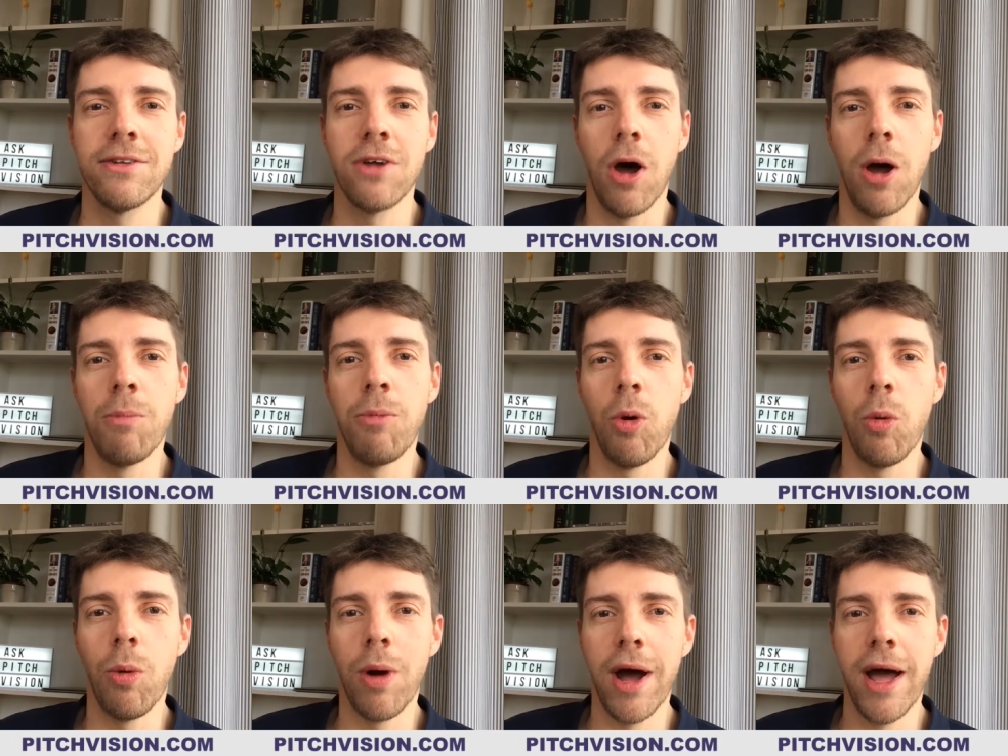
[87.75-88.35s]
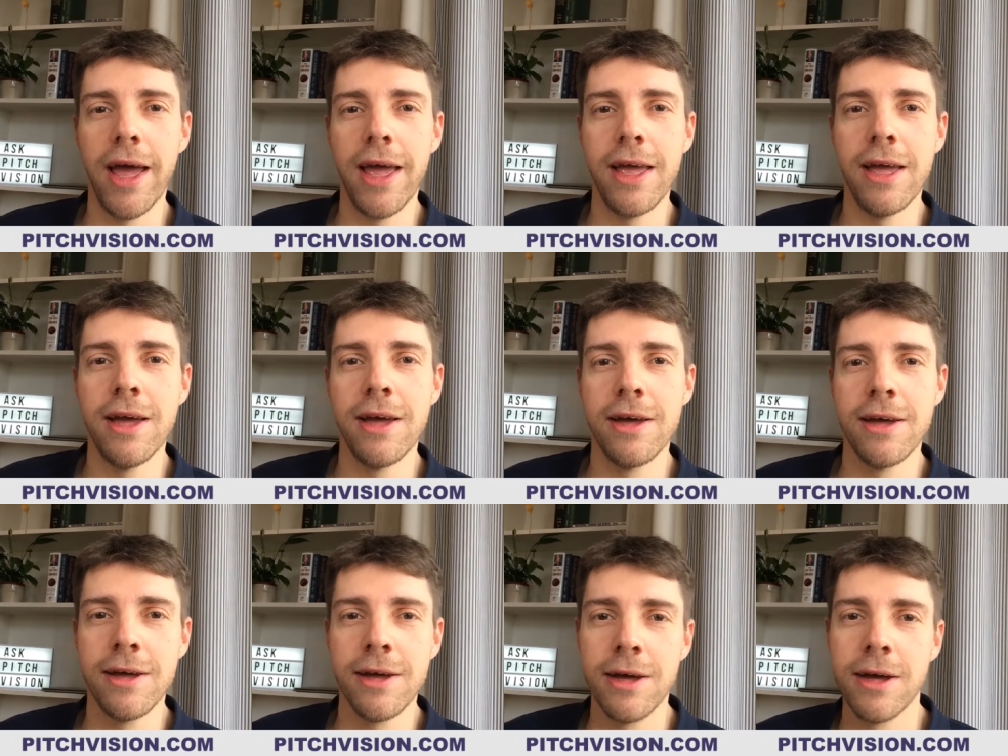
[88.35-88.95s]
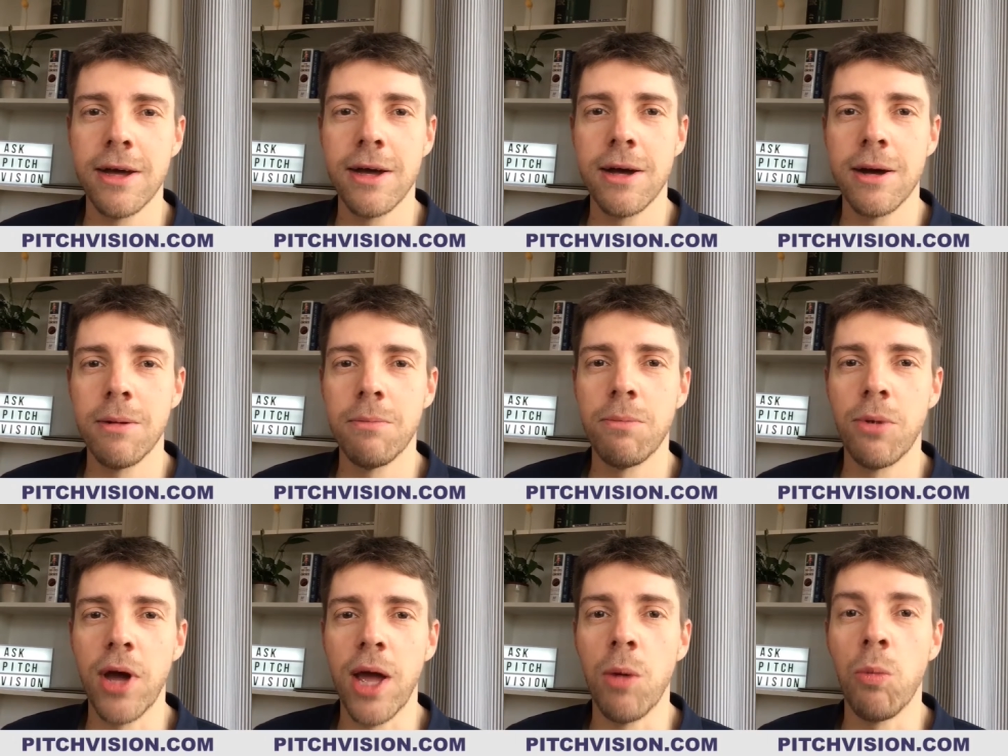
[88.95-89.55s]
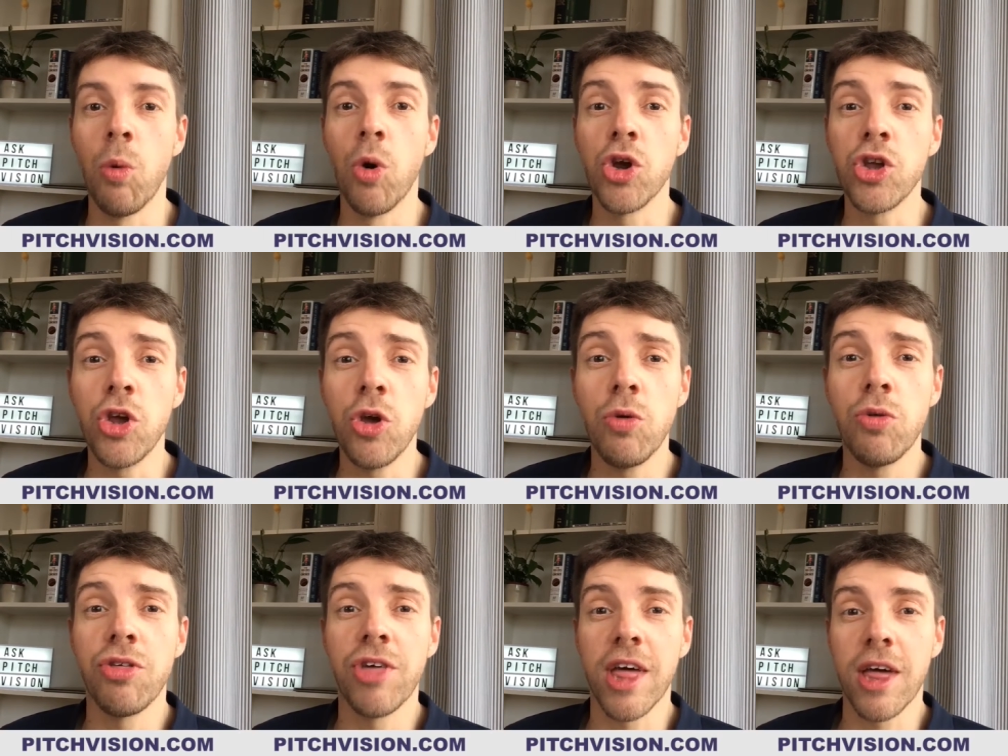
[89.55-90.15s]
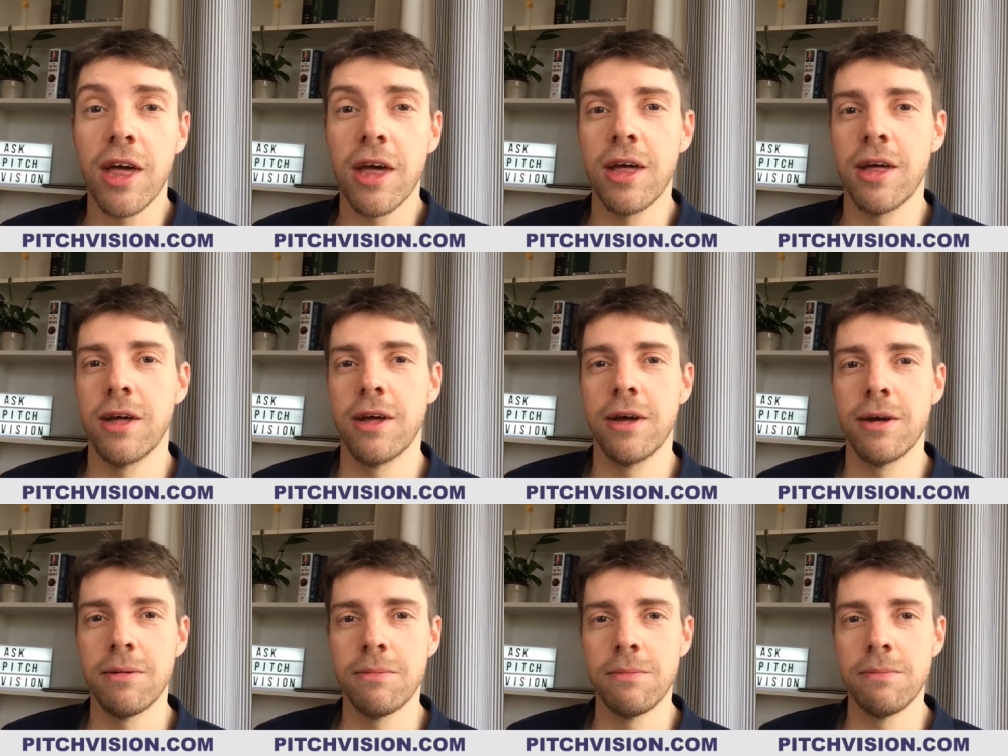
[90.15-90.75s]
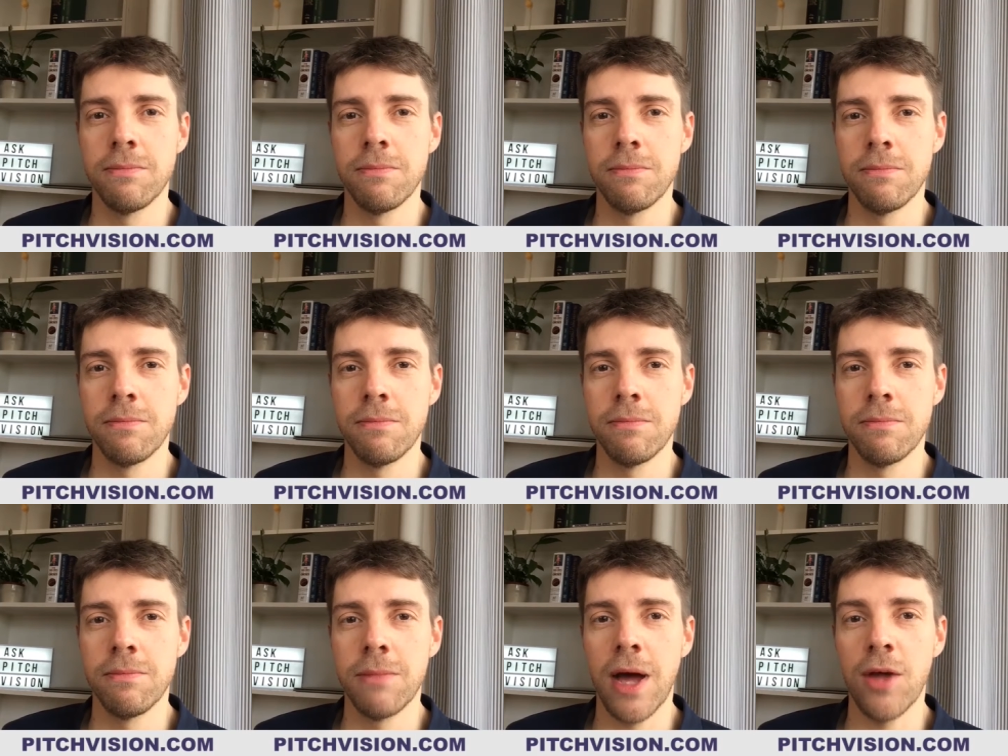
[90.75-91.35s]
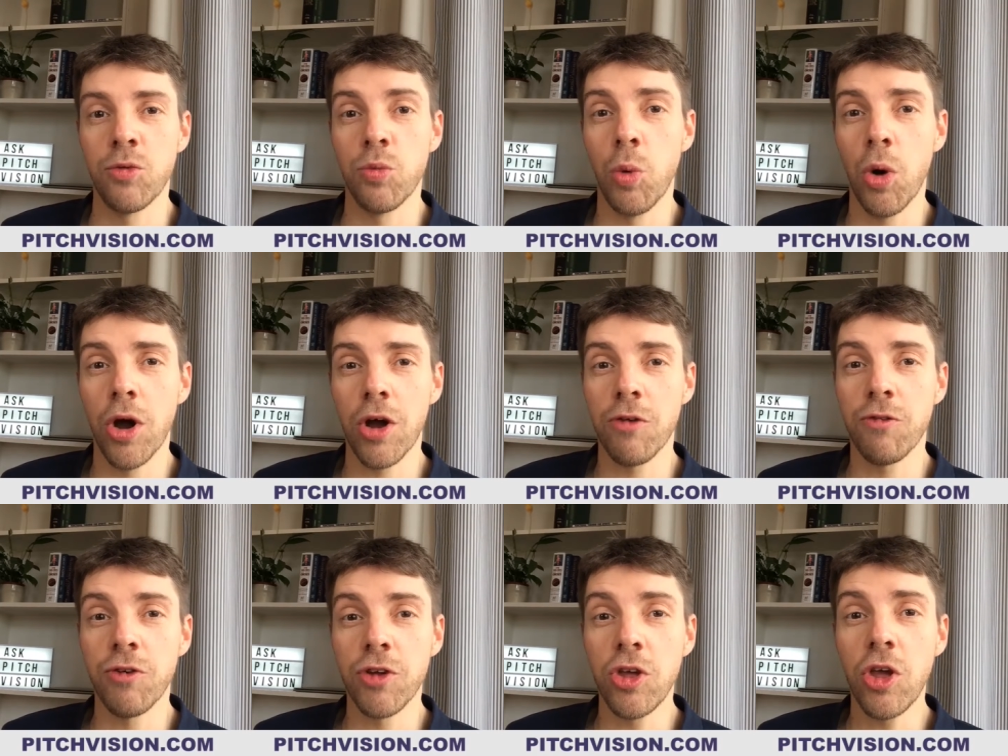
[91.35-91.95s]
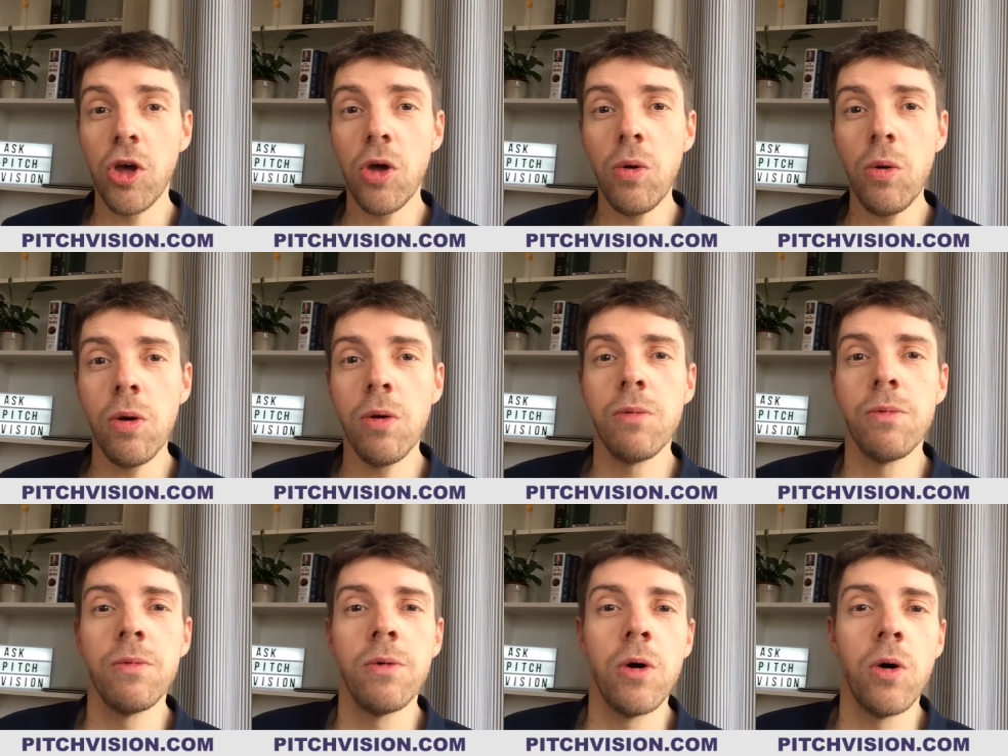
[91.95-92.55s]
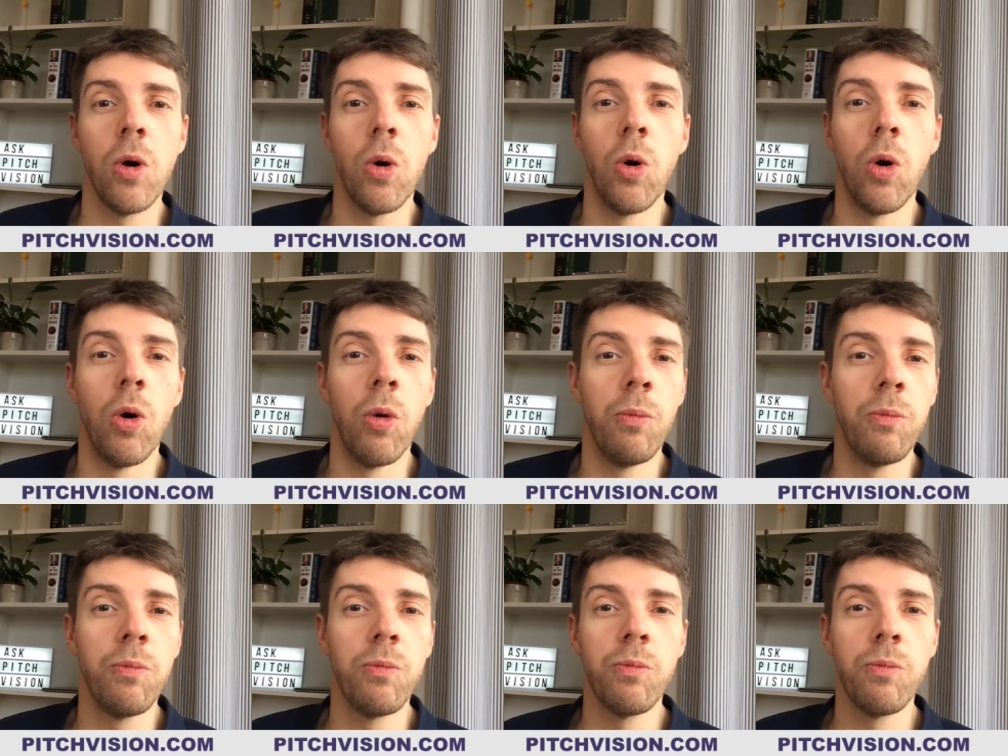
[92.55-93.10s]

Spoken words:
Type away, put in what you think has worked for you, or